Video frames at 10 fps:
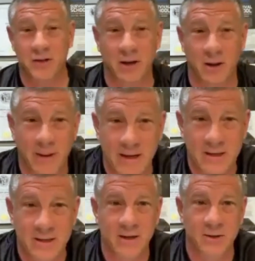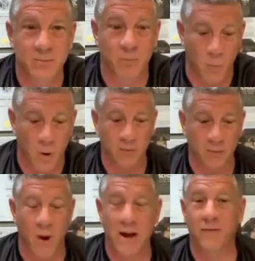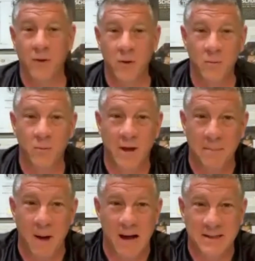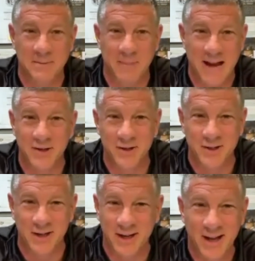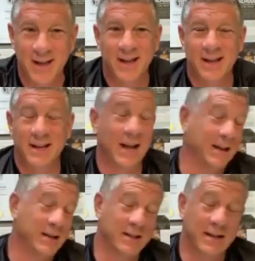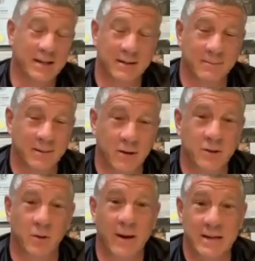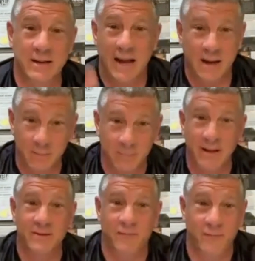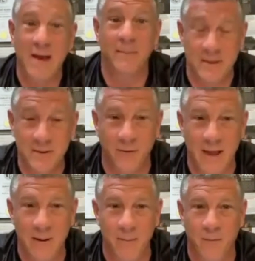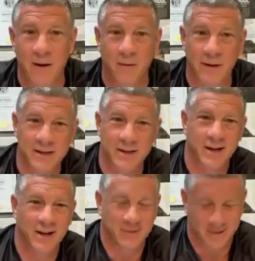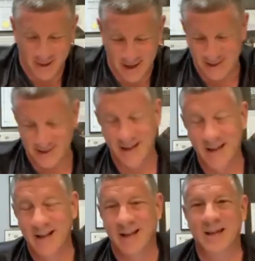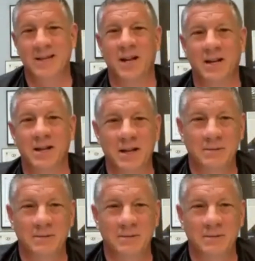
I mean, he's won quite a few kickboxing matches, and yeah, he's you know, there's a reason he's famous for that reason, you know. So yeah, he's done good.